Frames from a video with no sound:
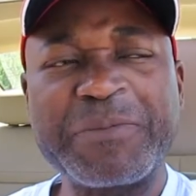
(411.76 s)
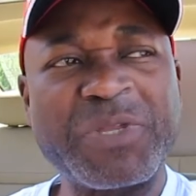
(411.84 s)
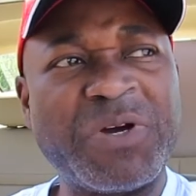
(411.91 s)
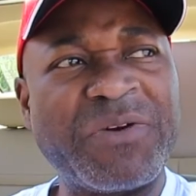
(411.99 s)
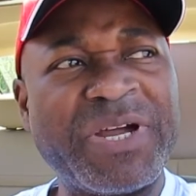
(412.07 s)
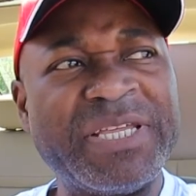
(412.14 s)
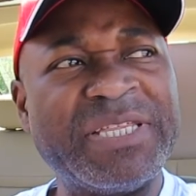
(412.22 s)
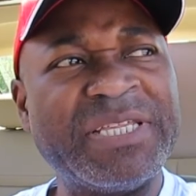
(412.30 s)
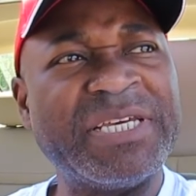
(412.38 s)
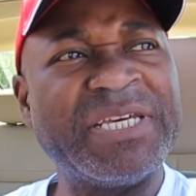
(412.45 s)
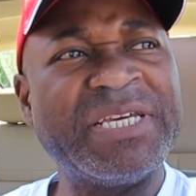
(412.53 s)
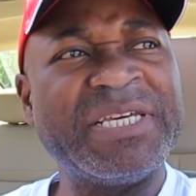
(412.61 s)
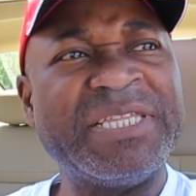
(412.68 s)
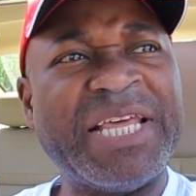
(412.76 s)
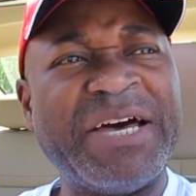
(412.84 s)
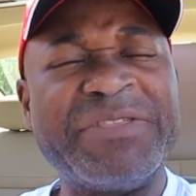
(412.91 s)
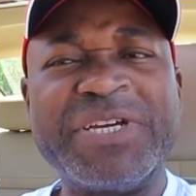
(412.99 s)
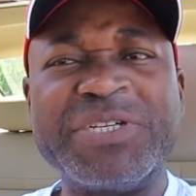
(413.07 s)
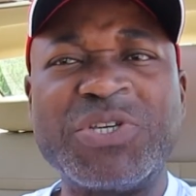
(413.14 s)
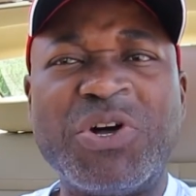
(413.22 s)
All right, now
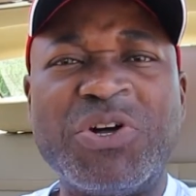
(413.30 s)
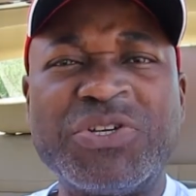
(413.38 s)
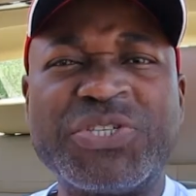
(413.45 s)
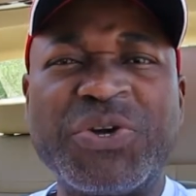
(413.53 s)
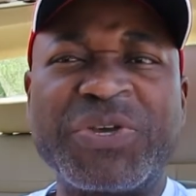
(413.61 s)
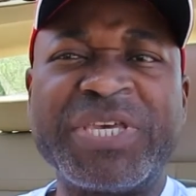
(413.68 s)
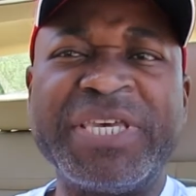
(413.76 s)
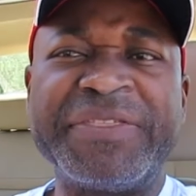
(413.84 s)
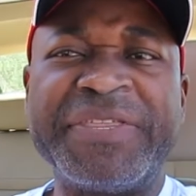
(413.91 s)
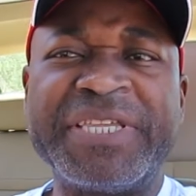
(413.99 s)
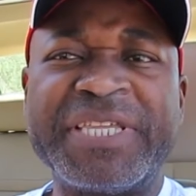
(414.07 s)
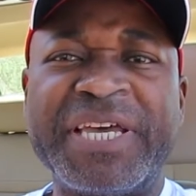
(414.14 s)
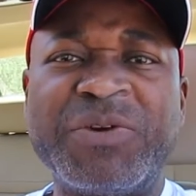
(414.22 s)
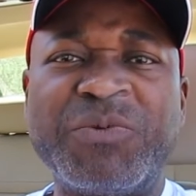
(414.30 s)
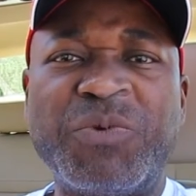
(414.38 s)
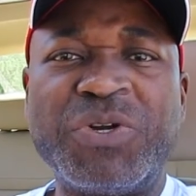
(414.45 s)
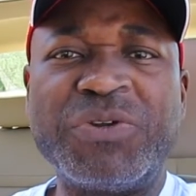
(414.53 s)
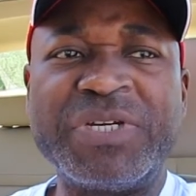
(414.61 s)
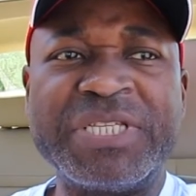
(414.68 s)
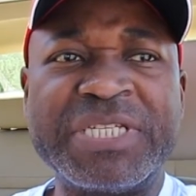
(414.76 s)
there's also a key thing that you
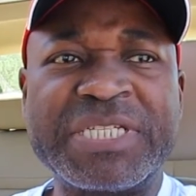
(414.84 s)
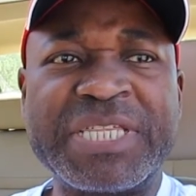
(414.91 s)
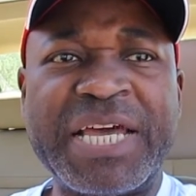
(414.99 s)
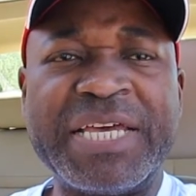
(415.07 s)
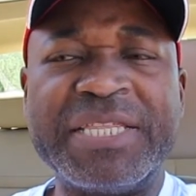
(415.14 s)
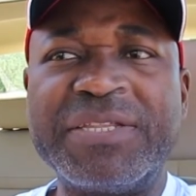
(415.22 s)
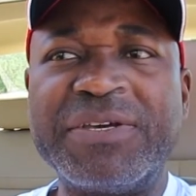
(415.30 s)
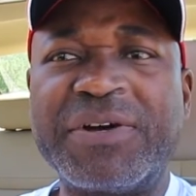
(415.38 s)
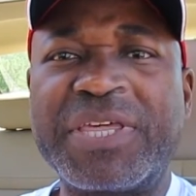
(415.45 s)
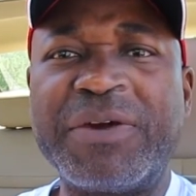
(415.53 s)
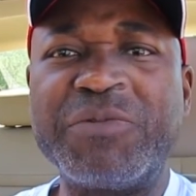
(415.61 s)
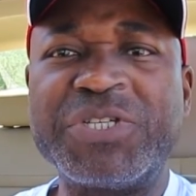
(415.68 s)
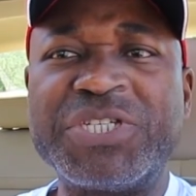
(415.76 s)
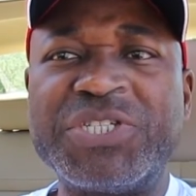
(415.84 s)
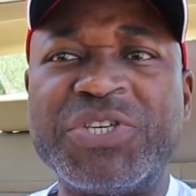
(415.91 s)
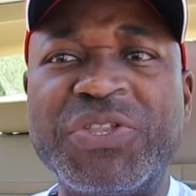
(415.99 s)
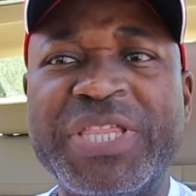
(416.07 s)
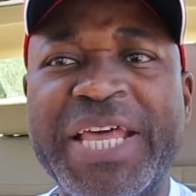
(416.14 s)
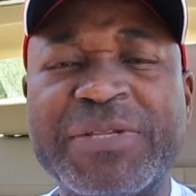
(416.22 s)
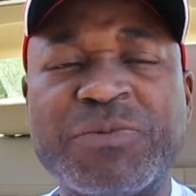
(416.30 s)
want to understand, okay, which is your
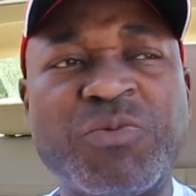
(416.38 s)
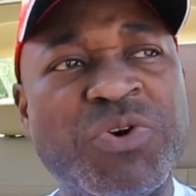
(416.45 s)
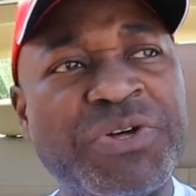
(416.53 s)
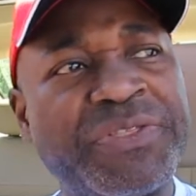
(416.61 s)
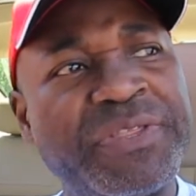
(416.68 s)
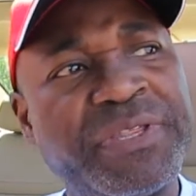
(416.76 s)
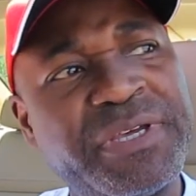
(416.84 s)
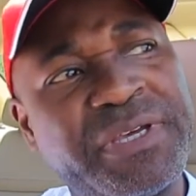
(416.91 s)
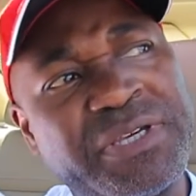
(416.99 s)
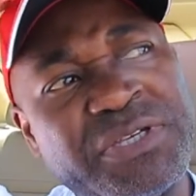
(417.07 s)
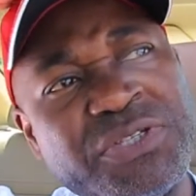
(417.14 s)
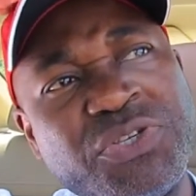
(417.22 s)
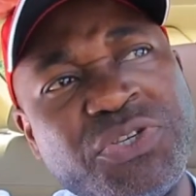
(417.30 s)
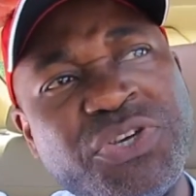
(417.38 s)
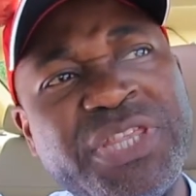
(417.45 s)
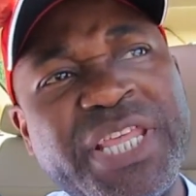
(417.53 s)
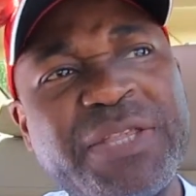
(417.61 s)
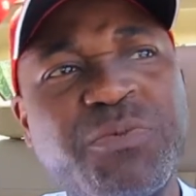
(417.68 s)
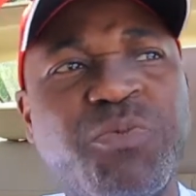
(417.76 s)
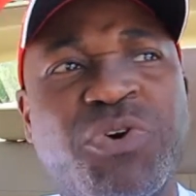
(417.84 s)
net worth. So your
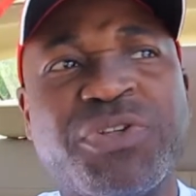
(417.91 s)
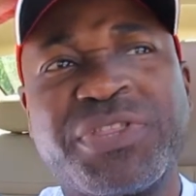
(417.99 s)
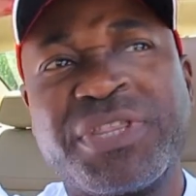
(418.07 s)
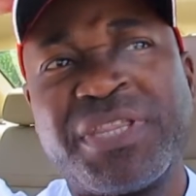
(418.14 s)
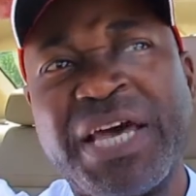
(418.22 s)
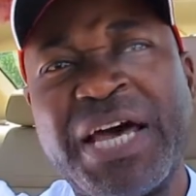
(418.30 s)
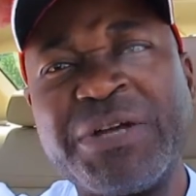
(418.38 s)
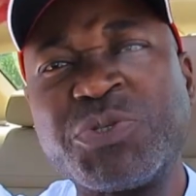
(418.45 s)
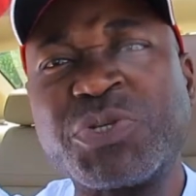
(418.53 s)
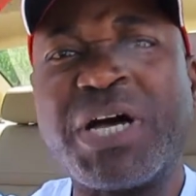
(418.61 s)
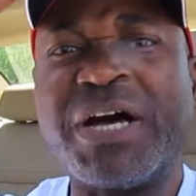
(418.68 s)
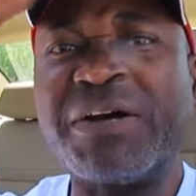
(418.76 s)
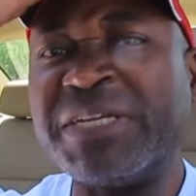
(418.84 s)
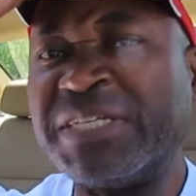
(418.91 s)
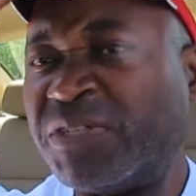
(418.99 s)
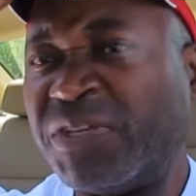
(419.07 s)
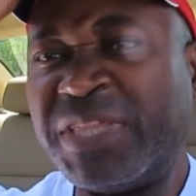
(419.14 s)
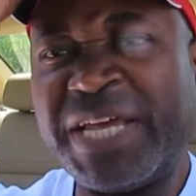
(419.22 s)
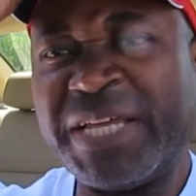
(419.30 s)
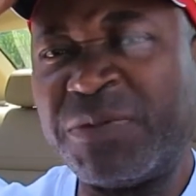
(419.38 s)
net worth, how to calculate
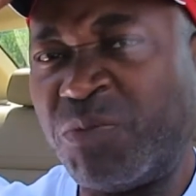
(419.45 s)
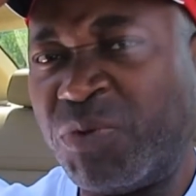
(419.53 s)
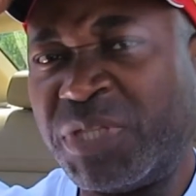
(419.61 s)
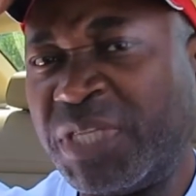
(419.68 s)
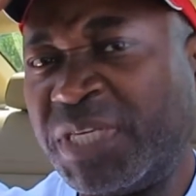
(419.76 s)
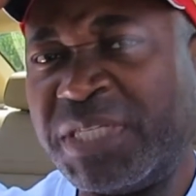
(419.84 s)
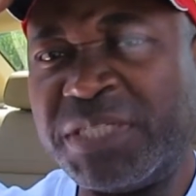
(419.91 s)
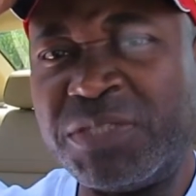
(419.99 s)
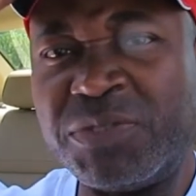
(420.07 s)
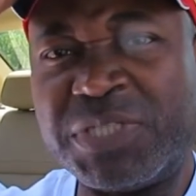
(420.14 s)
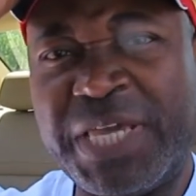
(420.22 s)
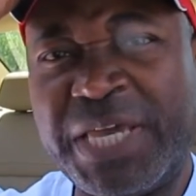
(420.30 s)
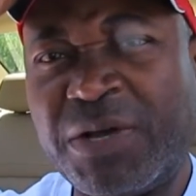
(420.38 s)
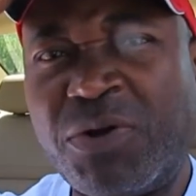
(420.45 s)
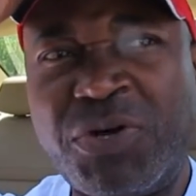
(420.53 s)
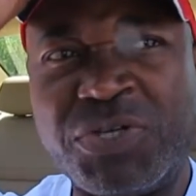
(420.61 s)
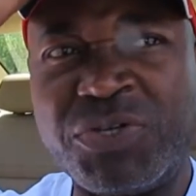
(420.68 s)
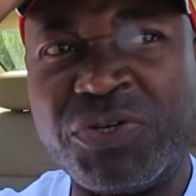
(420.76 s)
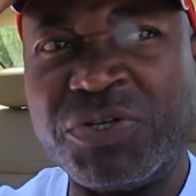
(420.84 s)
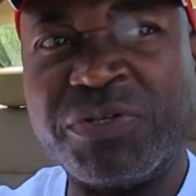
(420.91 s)
your net worth is you take all
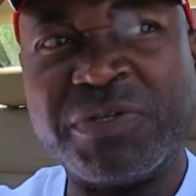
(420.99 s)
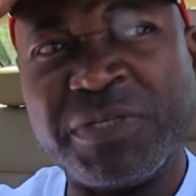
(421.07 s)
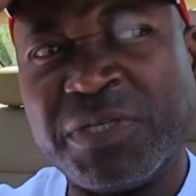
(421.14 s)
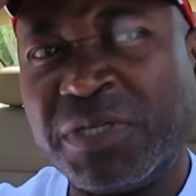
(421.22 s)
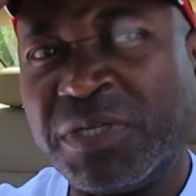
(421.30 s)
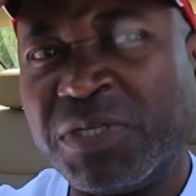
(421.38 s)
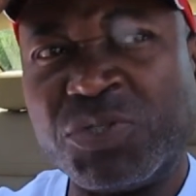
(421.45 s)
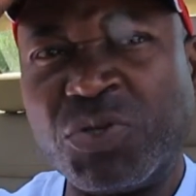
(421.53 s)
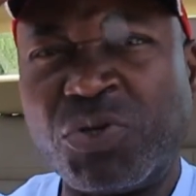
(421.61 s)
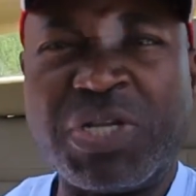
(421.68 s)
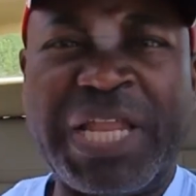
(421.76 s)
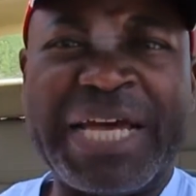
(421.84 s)
your total